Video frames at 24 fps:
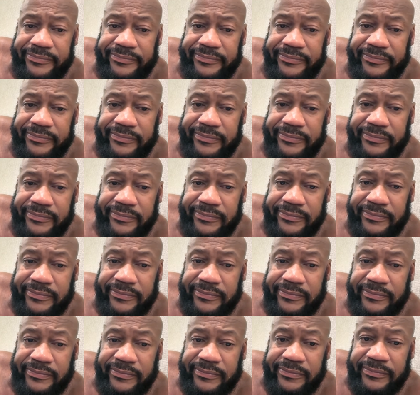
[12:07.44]

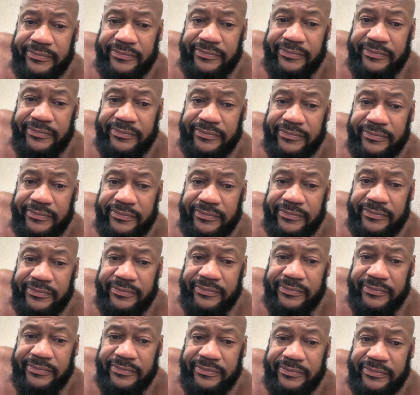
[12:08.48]

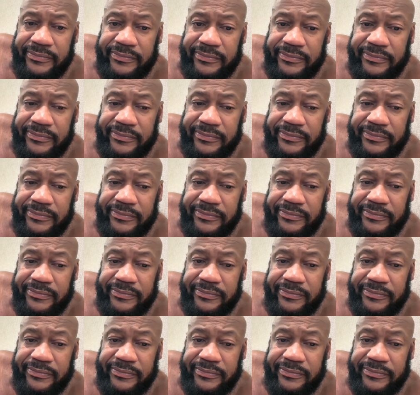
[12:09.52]
Nobody speaks.